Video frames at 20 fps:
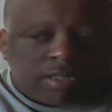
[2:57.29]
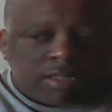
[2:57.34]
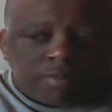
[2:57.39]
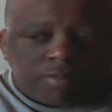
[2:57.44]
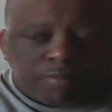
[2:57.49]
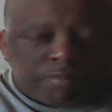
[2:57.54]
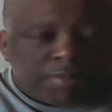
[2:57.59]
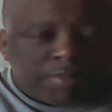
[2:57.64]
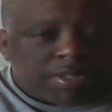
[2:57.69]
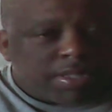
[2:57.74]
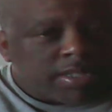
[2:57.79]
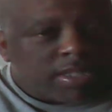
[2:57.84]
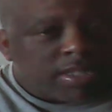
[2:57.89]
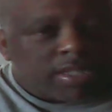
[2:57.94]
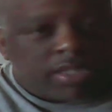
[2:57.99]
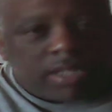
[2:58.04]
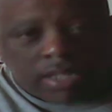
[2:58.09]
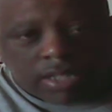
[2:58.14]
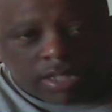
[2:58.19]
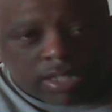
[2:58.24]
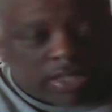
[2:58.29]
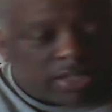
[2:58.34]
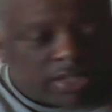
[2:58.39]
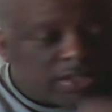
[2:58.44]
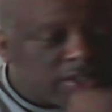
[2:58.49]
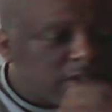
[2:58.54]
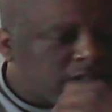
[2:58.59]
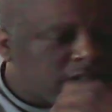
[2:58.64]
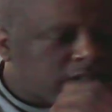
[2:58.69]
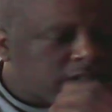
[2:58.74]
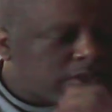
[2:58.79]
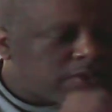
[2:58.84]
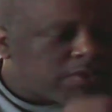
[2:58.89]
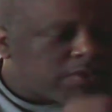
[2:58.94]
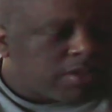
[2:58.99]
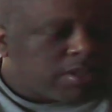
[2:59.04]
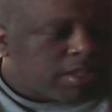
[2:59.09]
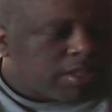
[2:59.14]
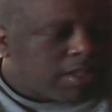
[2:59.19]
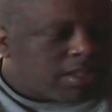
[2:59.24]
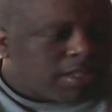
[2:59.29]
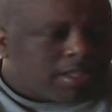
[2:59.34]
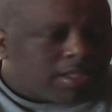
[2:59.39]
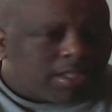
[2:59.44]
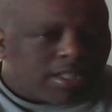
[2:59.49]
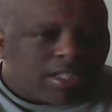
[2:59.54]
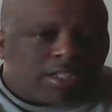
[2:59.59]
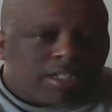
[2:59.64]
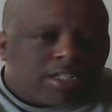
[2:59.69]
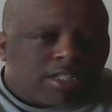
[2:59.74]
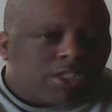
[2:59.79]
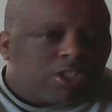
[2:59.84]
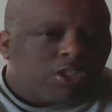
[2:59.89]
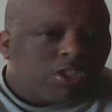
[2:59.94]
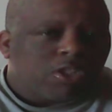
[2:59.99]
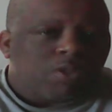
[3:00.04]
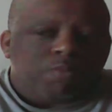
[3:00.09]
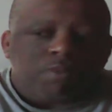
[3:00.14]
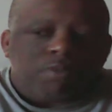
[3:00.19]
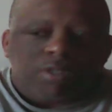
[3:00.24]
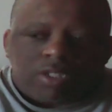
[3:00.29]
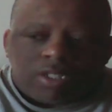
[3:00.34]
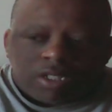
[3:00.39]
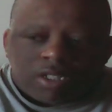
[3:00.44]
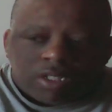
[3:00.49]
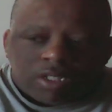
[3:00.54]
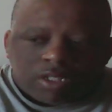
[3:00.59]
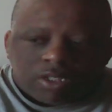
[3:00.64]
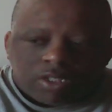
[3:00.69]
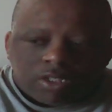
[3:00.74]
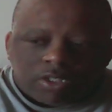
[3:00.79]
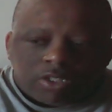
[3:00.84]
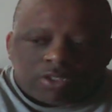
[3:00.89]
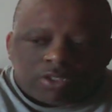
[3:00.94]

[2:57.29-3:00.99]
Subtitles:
mentally. It's on you, and then you don't want your